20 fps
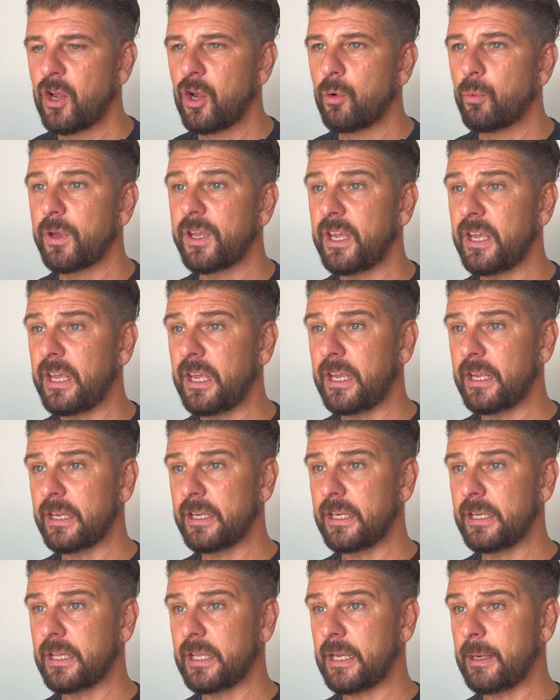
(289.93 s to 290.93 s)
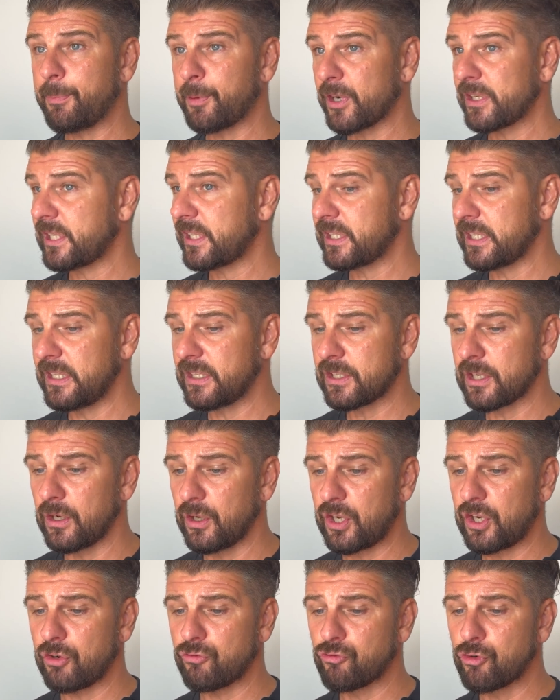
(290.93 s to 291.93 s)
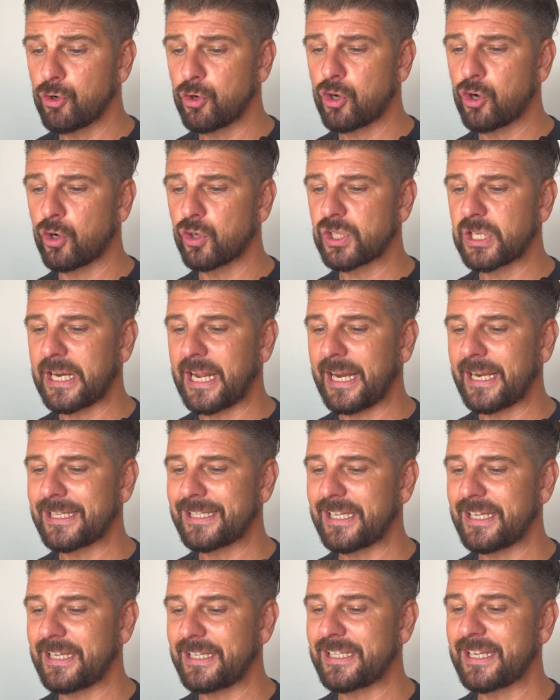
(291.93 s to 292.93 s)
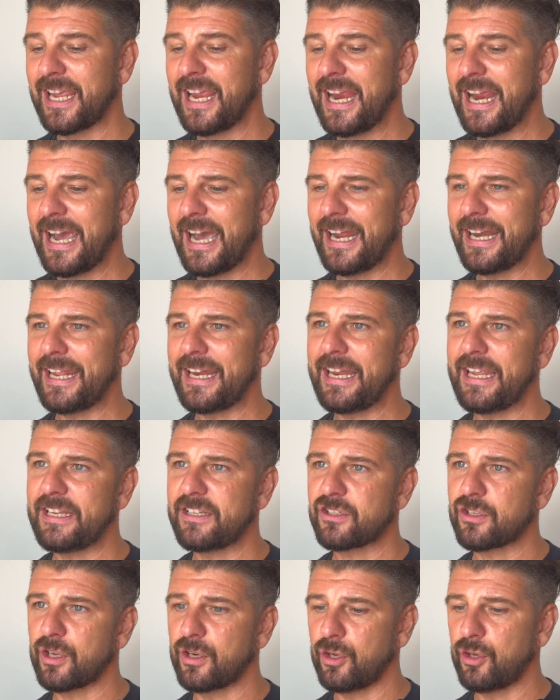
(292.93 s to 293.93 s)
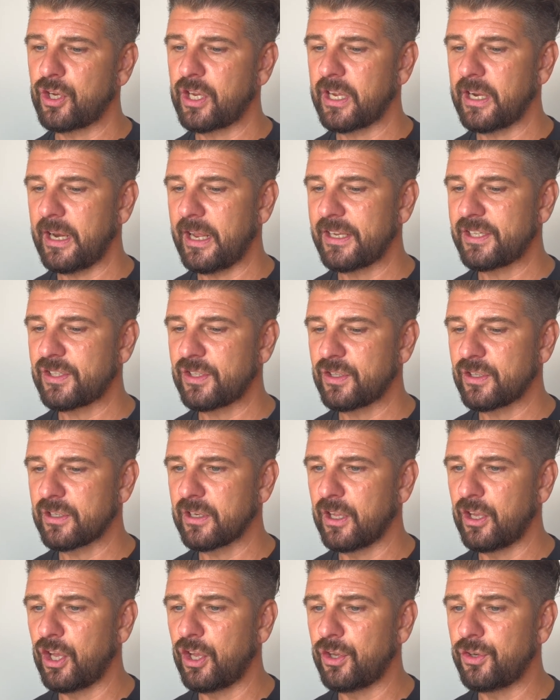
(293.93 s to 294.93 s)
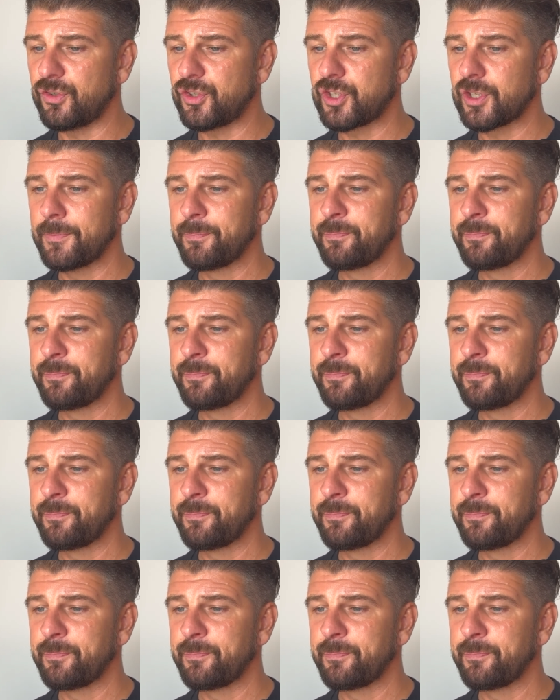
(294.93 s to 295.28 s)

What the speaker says: The process needs to look at root cause analysis, and it needs to look at lessons learned.